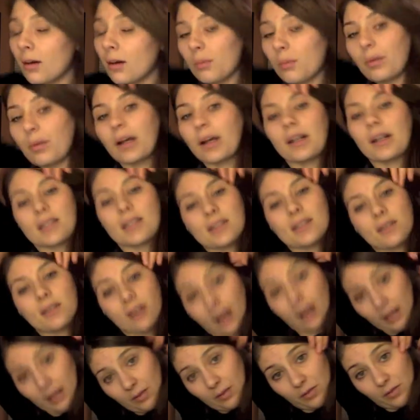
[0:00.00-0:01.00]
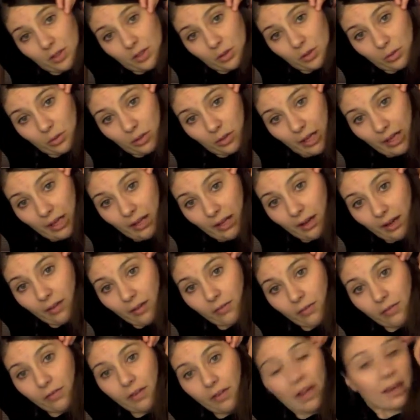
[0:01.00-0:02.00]
But I can still kind of do like a
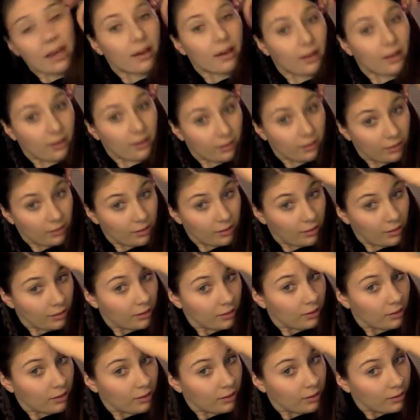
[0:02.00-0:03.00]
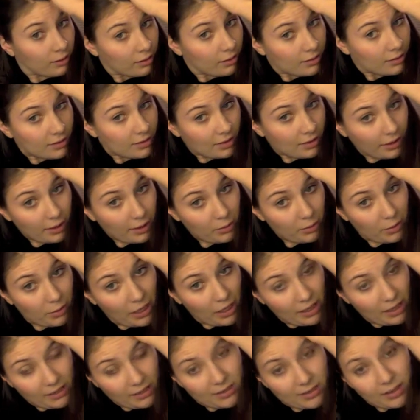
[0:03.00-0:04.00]
fake side
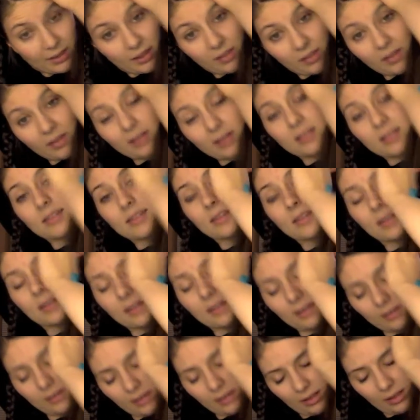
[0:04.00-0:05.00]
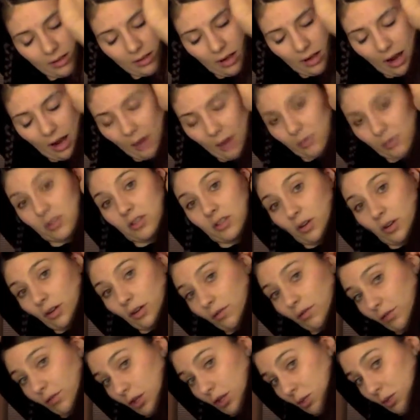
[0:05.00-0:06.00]
bangs like this. And then I would start
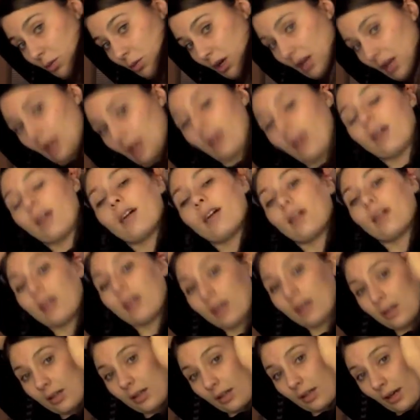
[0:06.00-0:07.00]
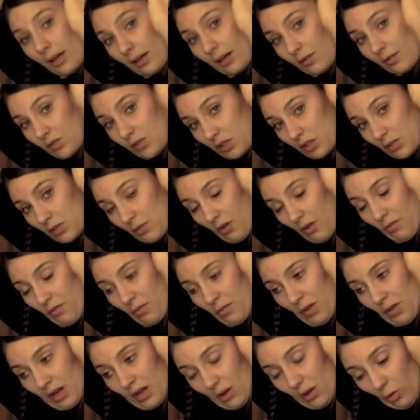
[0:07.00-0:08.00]
French braiding kind of just above
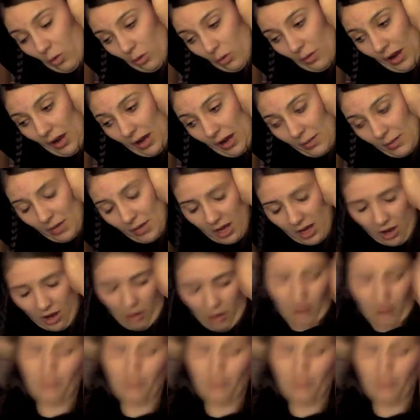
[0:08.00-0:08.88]
my or behind my ear.